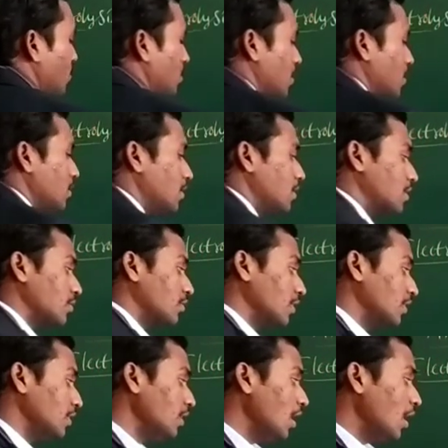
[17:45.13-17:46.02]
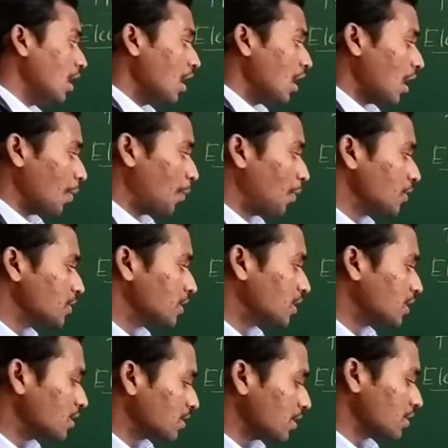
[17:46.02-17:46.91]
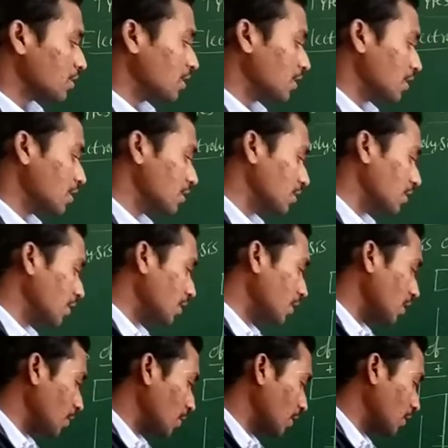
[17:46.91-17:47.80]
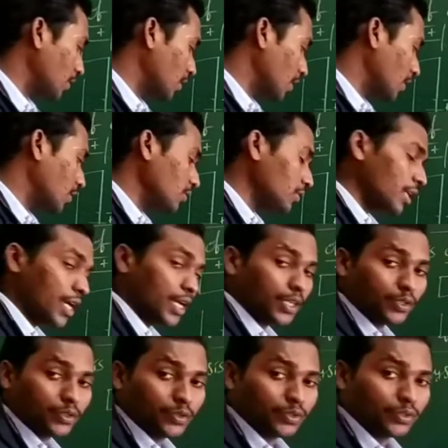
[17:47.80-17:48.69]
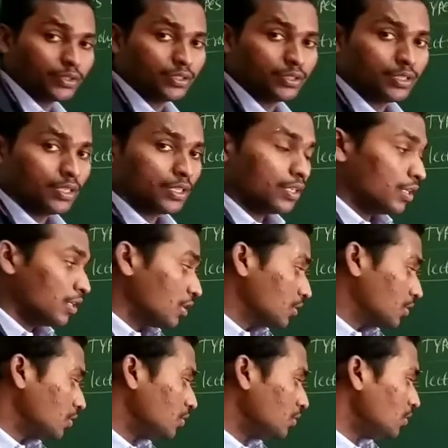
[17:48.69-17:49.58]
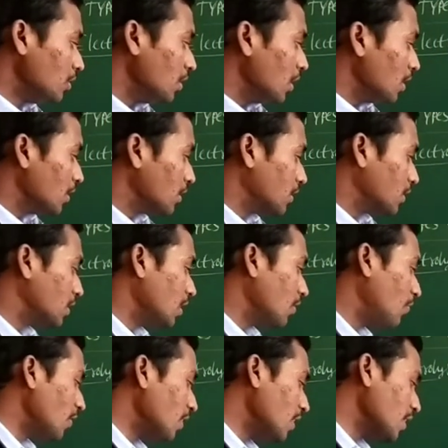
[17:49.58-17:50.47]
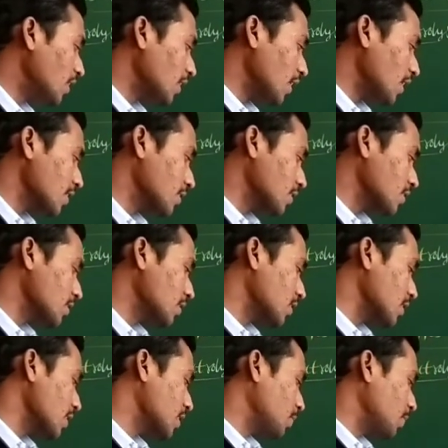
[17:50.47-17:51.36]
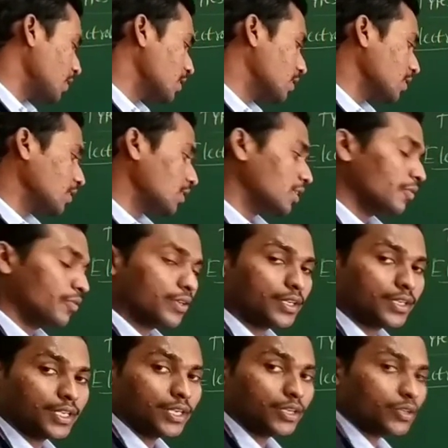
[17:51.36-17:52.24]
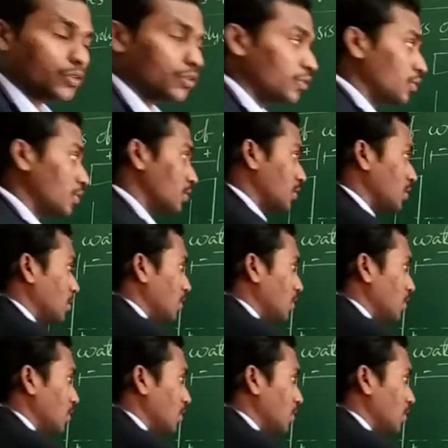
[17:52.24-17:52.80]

charge. That's why opposite these other ions are liberated at anode. So different reactions takes place at different electrodes.